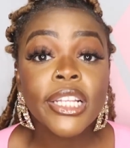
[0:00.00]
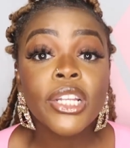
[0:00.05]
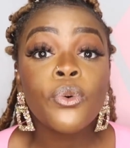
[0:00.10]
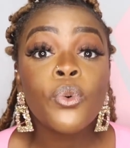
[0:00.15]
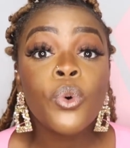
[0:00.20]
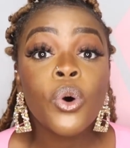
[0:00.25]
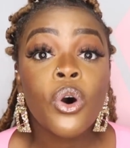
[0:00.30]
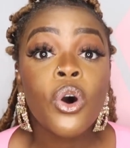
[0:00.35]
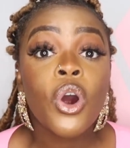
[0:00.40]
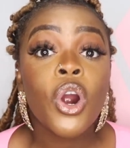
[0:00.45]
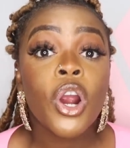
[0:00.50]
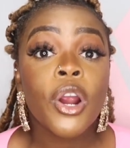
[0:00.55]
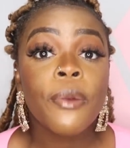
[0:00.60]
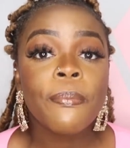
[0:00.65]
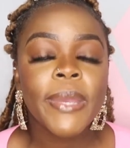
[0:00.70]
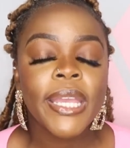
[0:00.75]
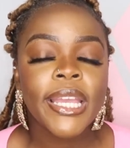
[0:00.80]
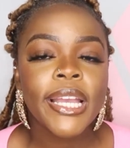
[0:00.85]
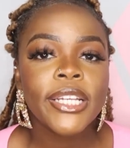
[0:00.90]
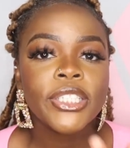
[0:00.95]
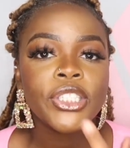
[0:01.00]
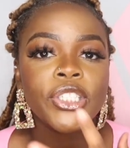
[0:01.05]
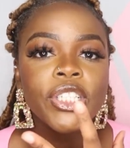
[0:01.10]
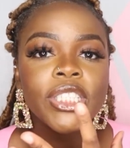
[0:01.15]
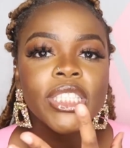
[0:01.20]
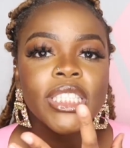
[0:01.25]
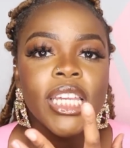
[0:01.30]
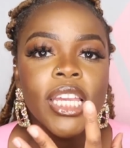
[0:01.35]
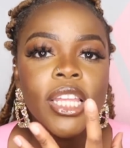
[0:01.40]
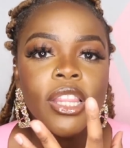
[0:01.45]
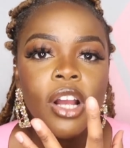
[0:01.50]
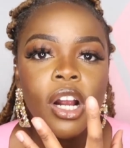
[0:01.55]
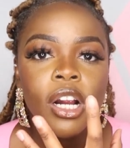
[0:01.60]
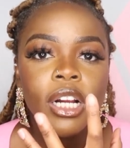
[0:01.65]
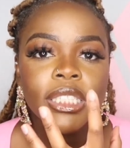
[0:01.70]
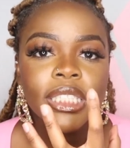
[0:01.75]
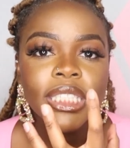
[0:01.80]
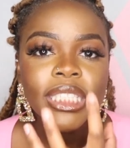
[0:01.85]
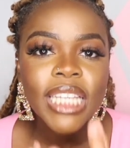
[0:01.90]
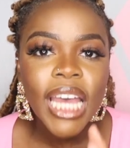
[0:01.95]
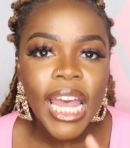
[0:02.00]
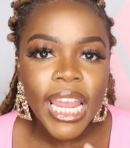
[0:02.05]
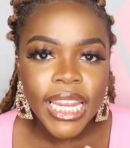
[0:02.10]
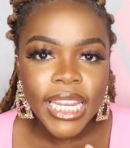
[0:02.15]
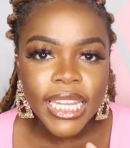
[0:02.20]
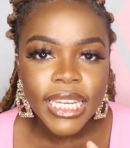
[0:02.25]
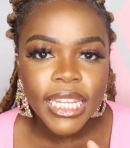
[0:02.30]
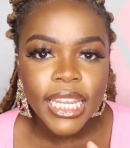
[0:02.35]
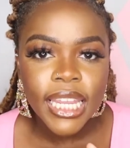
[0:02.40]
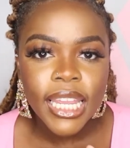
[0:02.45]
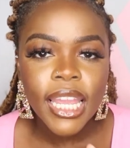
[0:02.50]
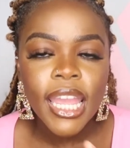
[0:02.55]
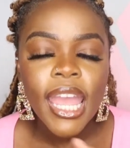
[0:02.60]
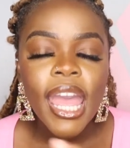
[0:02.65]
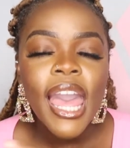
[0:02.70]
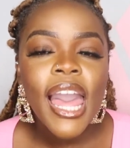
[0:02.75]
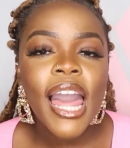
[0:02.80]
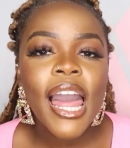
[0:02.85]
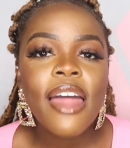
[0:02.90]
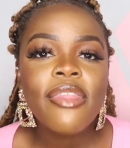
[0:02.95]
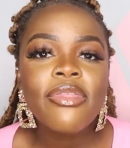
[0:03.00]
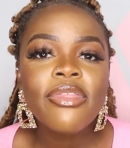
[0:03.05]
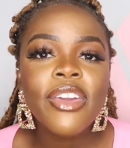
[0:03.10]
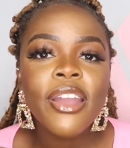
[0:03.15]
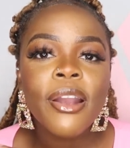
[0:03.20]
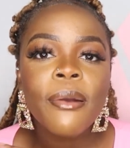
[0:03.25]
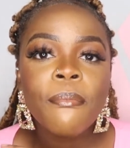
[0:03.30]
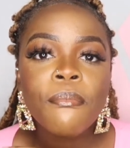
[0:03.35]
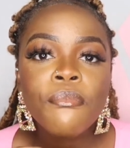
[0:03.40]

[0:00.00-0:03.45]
will hurt because your teeth are tightening and they're